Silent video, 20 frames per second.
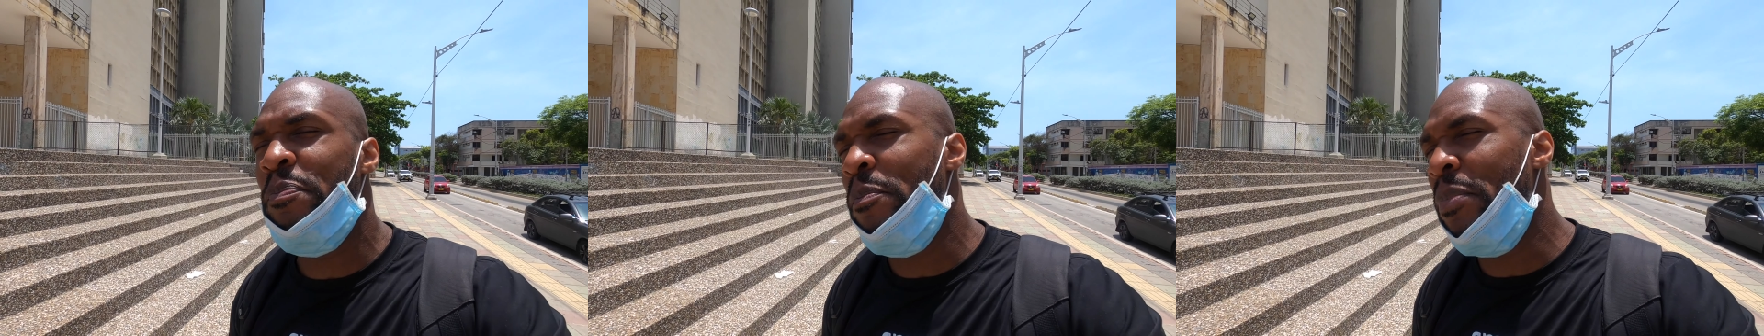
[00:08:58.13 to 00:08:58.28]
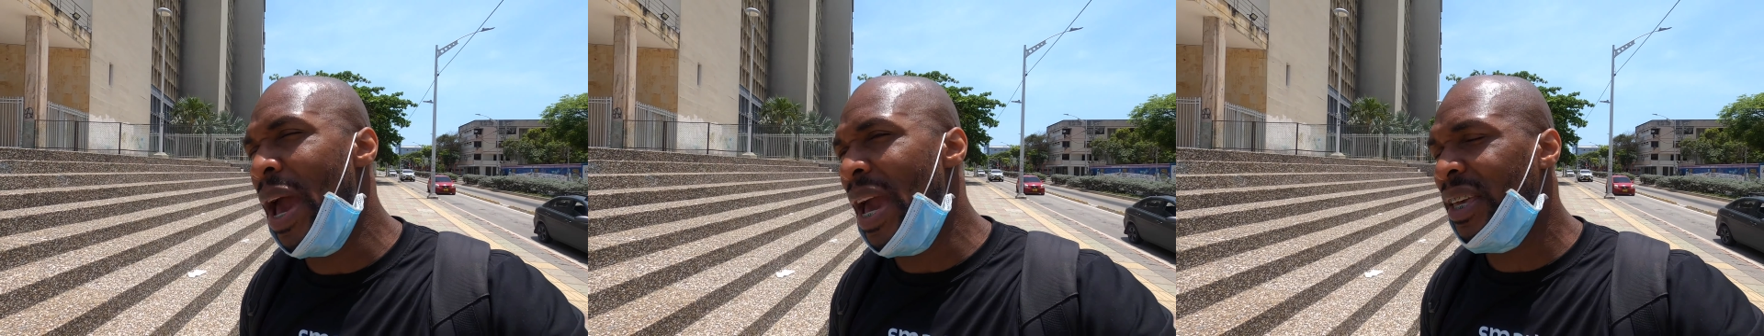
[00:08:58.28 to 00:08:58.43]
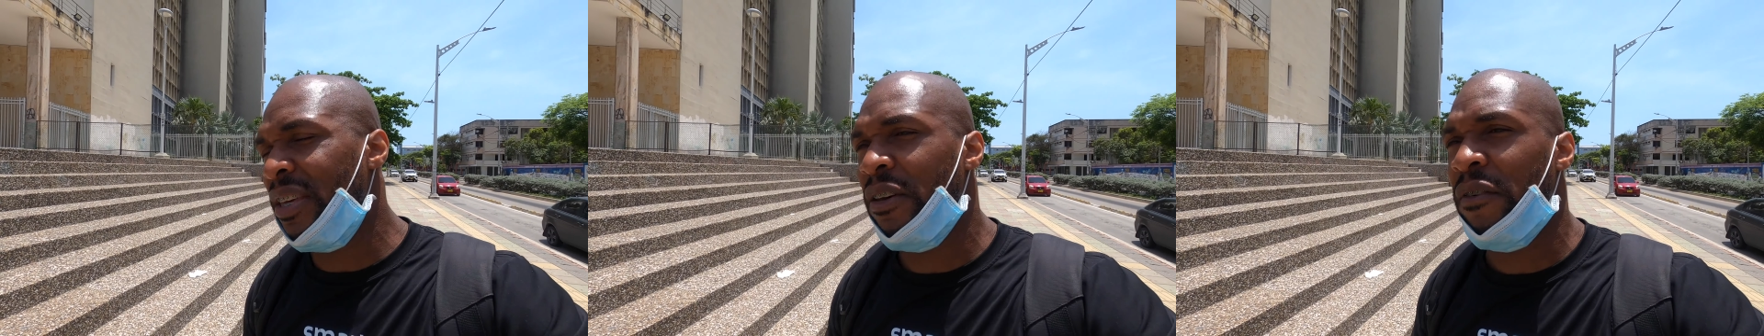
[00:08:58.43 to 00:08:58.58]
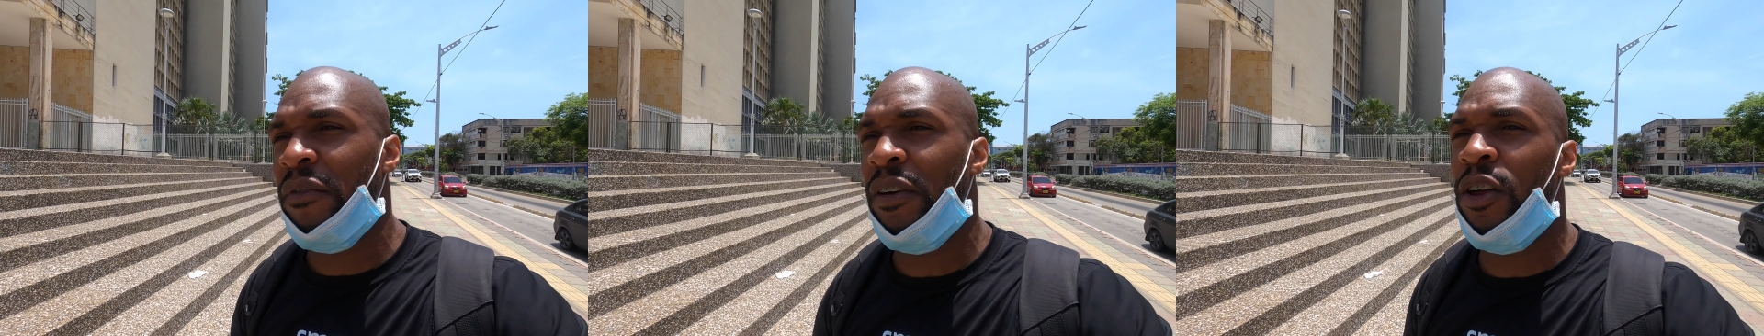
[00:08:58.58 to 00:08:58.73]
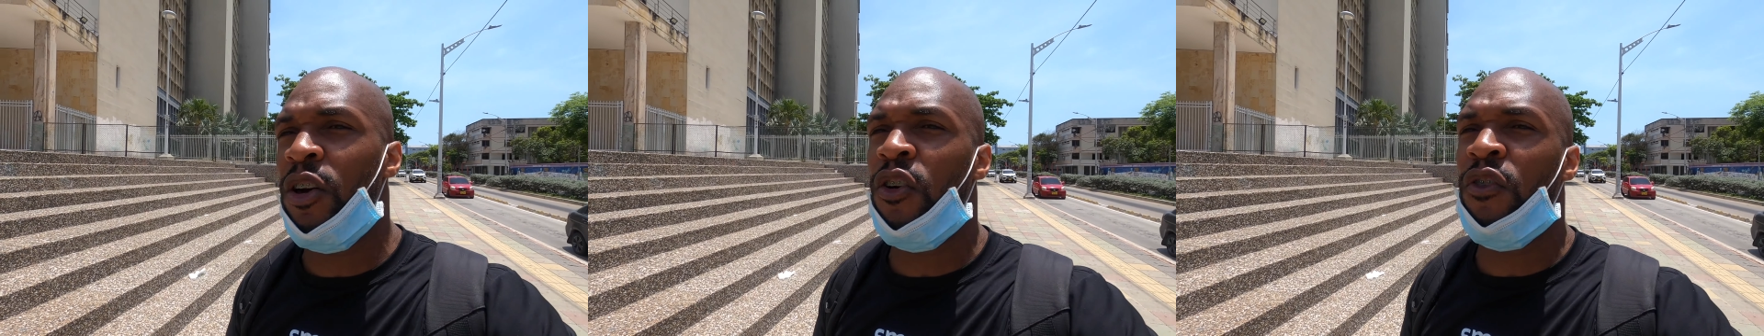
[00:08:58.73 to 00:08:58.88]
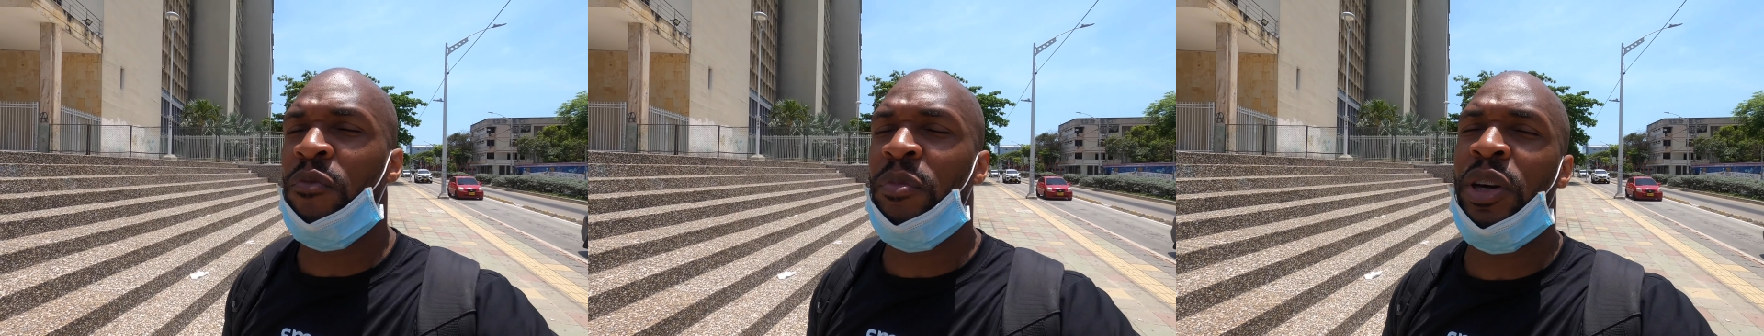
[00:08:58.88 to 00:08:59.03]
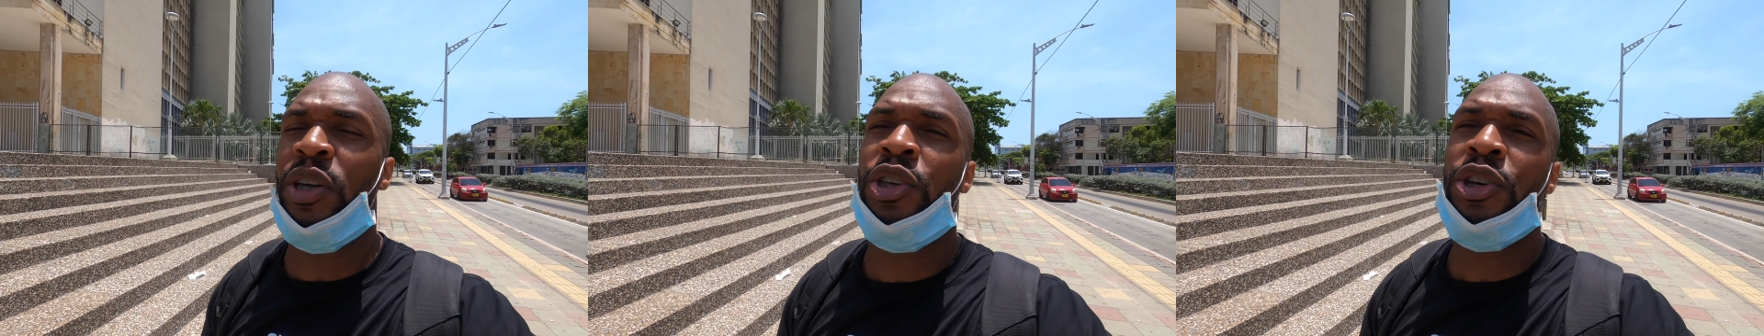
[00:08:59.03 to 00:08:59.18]
basic video
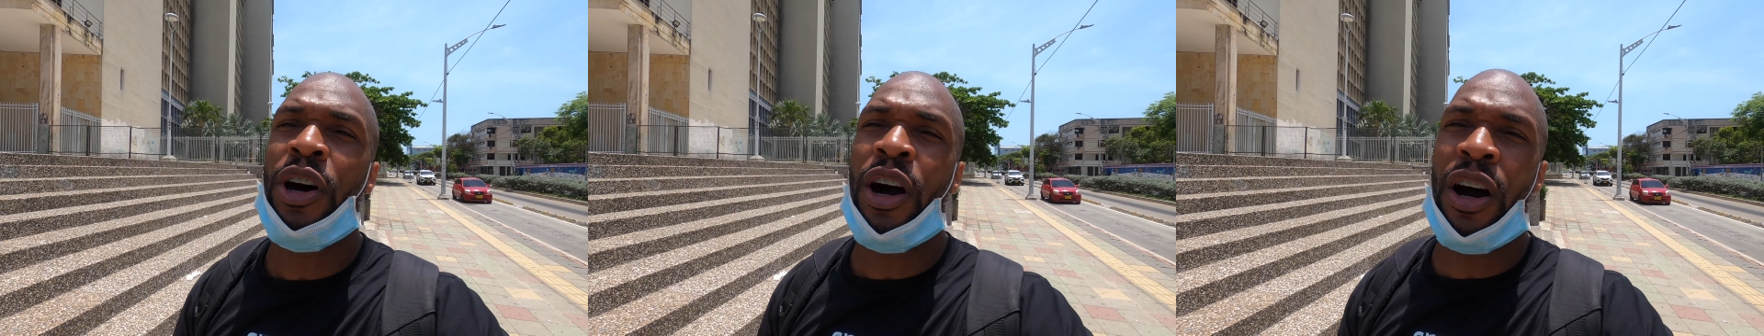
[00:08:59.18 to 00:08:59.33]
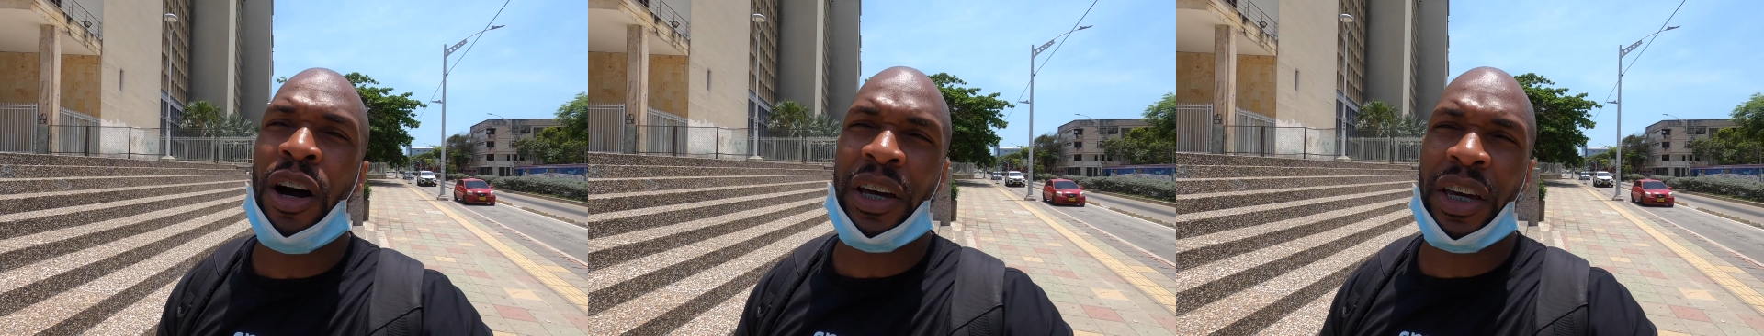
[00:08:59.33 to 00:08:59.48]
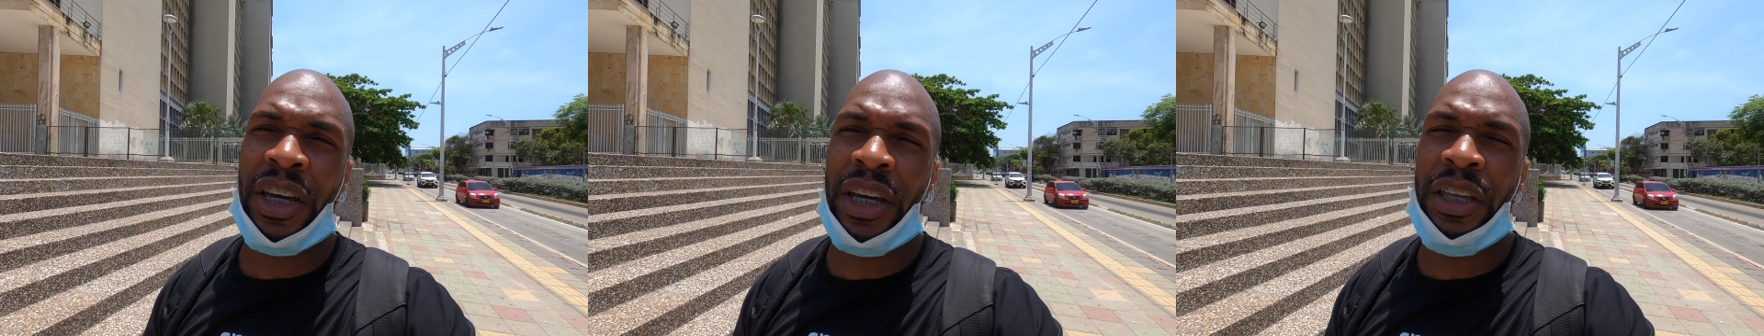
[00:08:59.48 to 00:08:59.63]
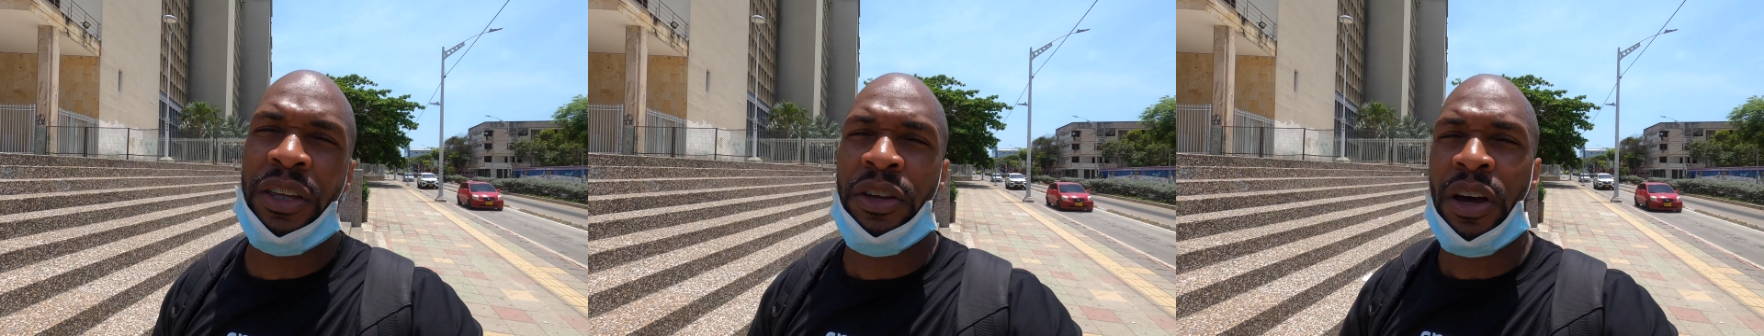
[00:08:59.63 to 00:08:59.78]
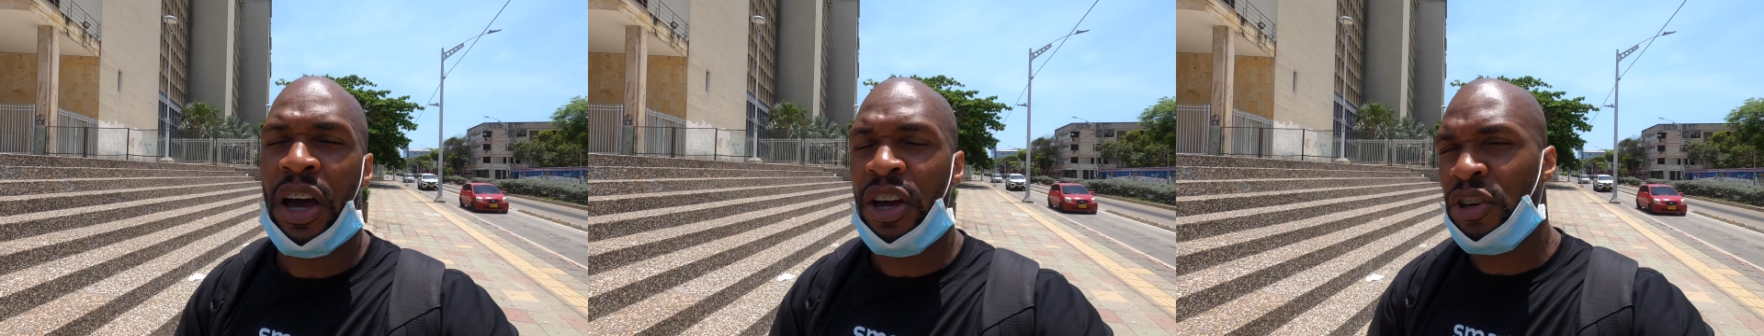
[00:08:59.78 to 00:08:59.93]
of me talking.